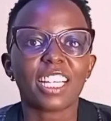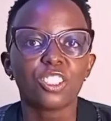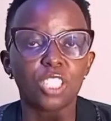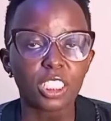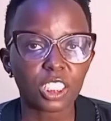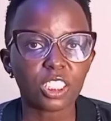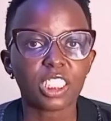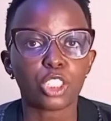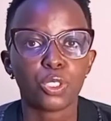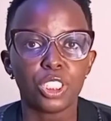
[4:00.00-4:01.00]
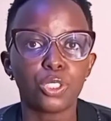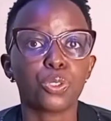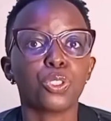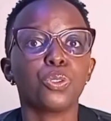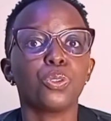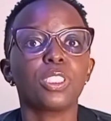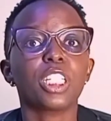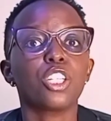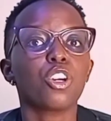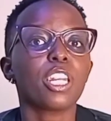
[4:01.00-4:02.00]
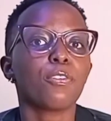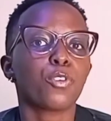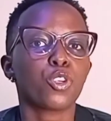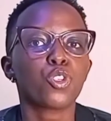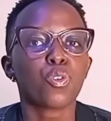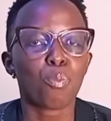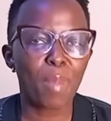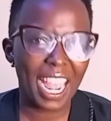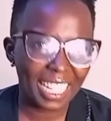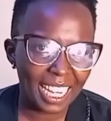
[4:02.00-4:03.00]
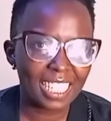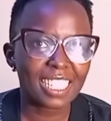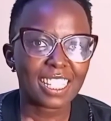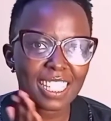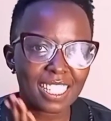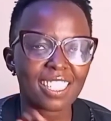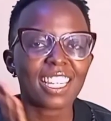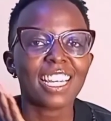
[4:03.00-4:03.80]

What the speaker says: There are strategies that you need to use in order for you to market this